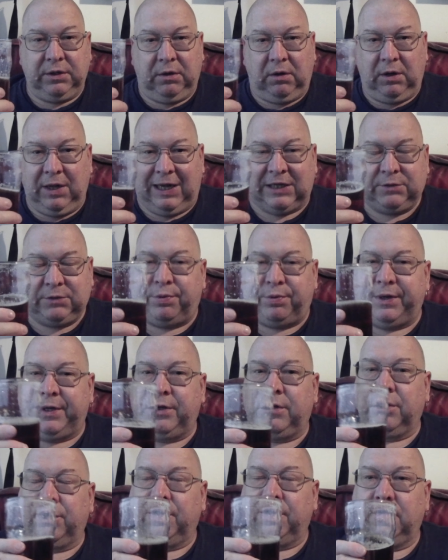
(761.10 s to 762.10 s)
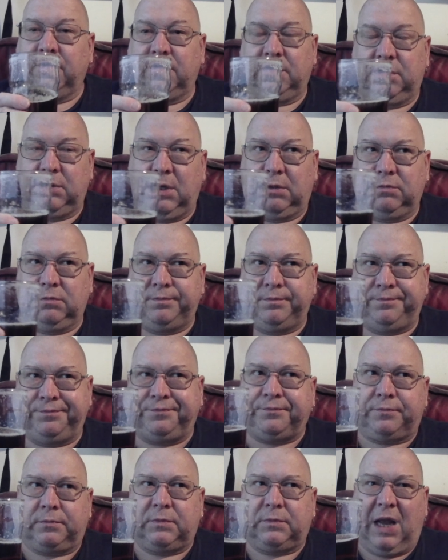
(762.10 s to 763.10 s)
that's pretty good,
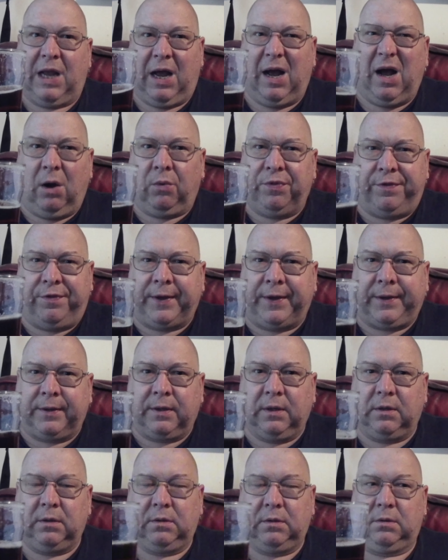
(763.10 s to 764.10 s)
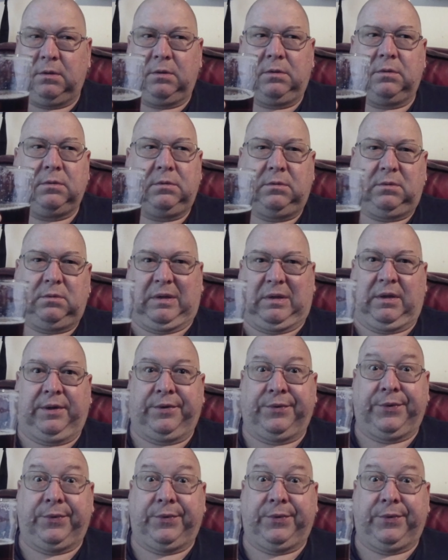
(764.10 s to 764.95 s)
I would think. I don't know